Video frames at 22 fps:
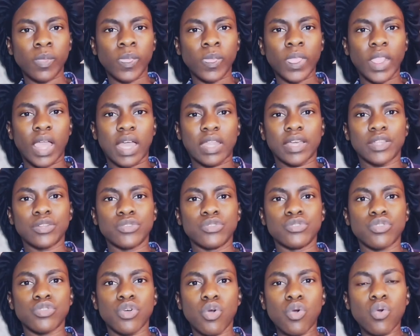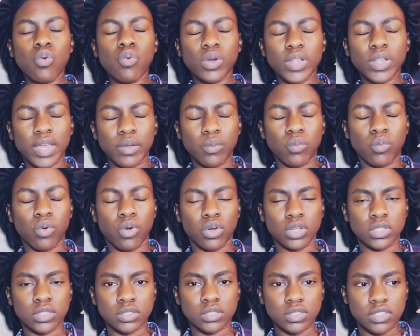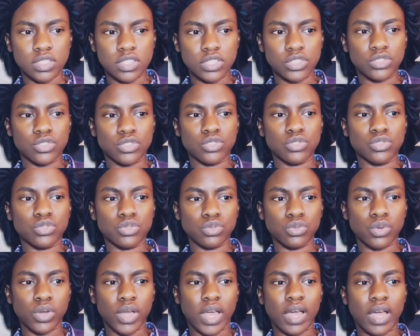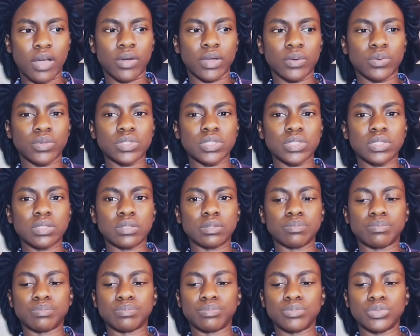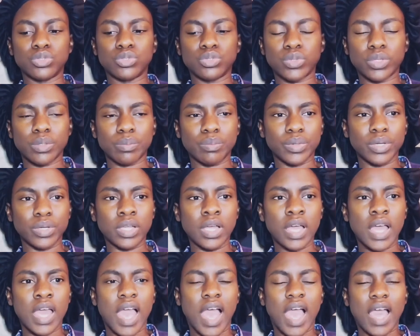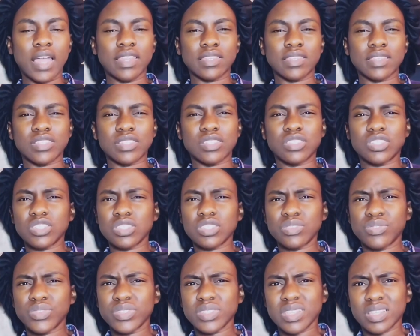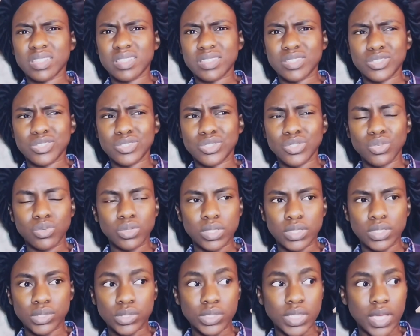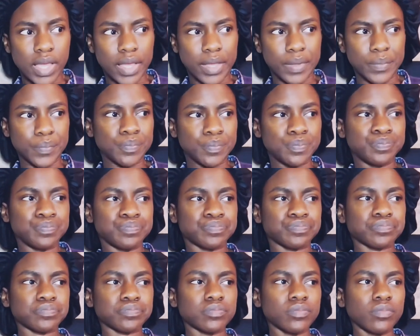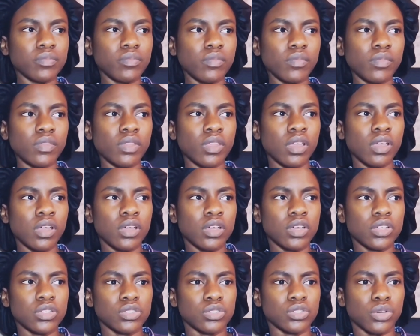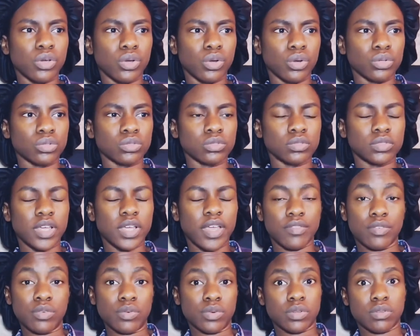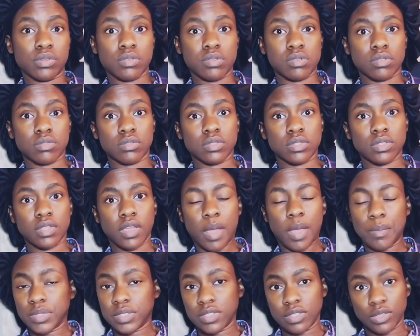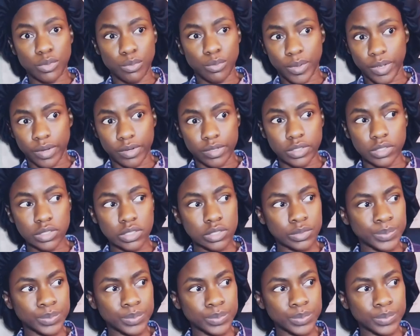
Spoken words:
and I know what I want to do or how I want to do it, but there just feels like there's so little time. You know, everyone knows I'm a single parent.